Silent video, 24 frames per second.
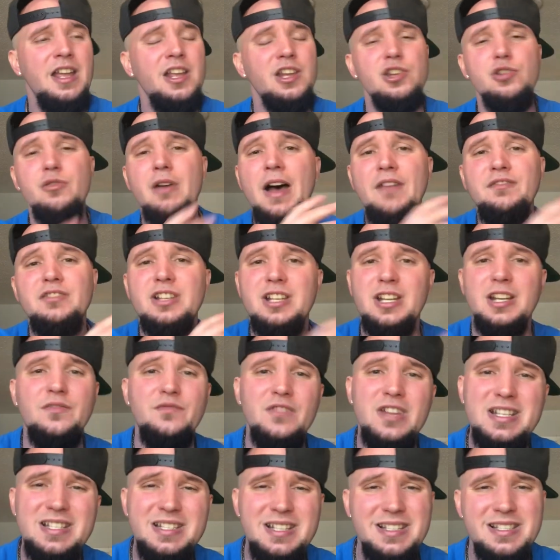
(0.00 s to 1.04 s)
You have to
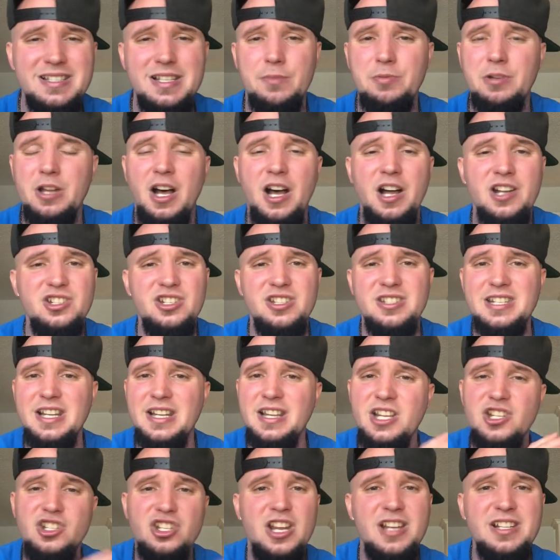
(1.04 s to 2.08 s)
convince the subconscious that
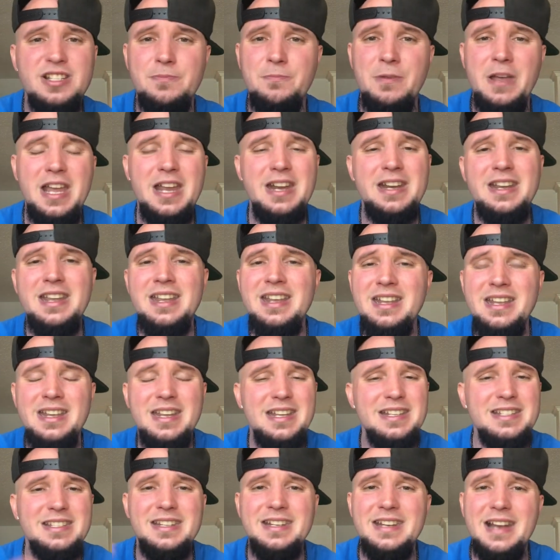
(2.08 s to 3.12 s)
the chest pain
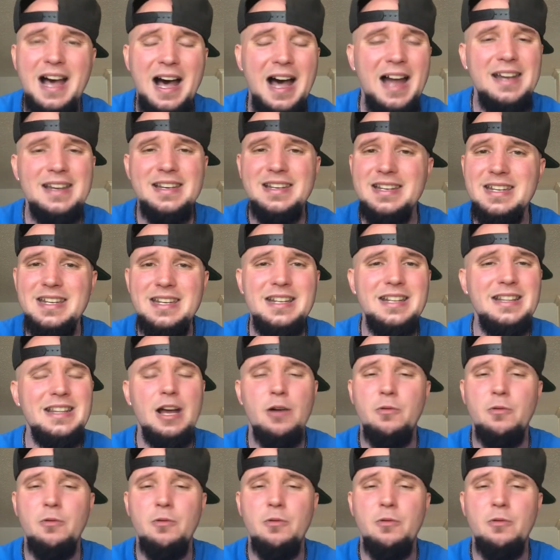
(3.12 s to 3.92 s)
is not needed,